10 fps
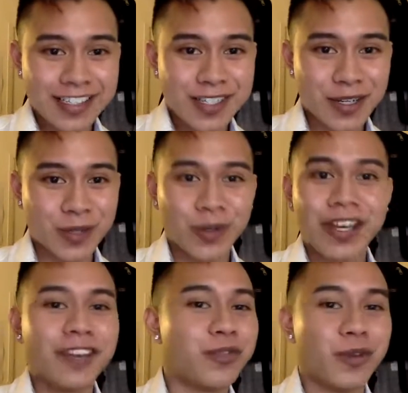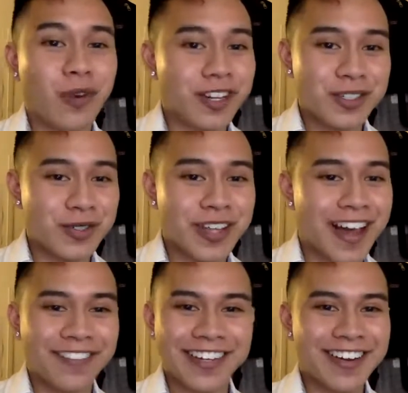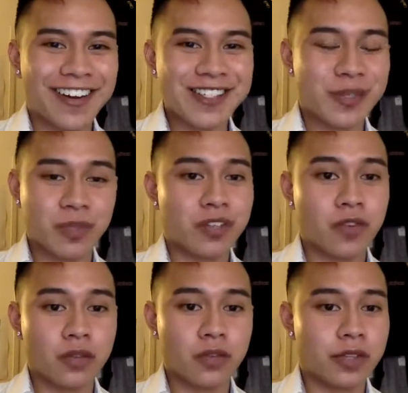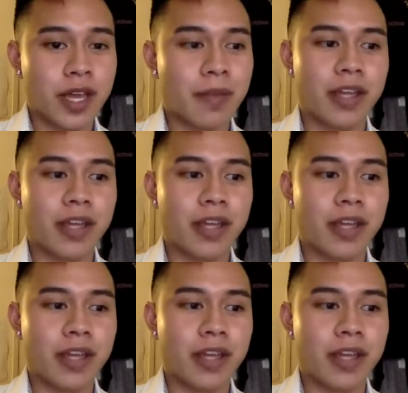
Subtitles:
So if we want to do that, we can also be involved with them.